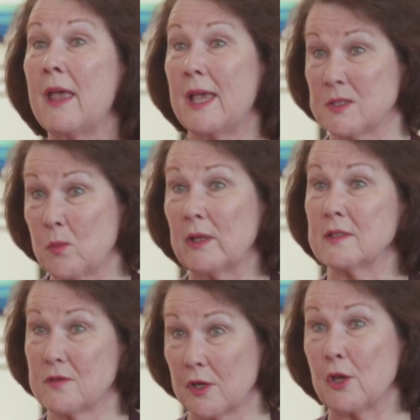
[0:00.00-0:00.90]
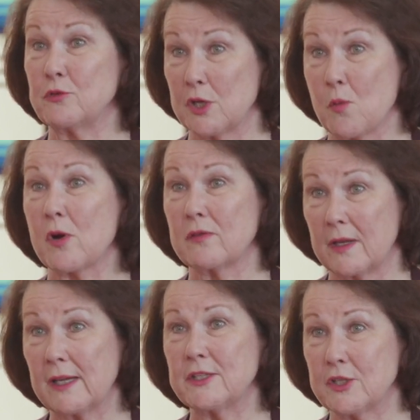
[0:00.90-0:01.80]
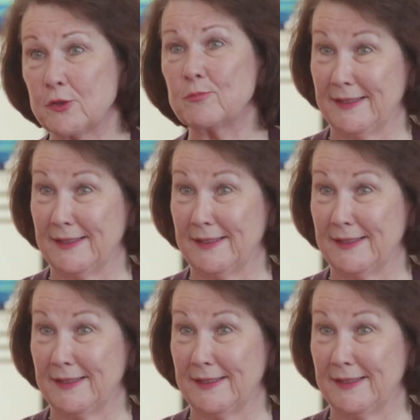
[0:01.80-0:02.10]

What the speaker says: as well as the coaching work that I do.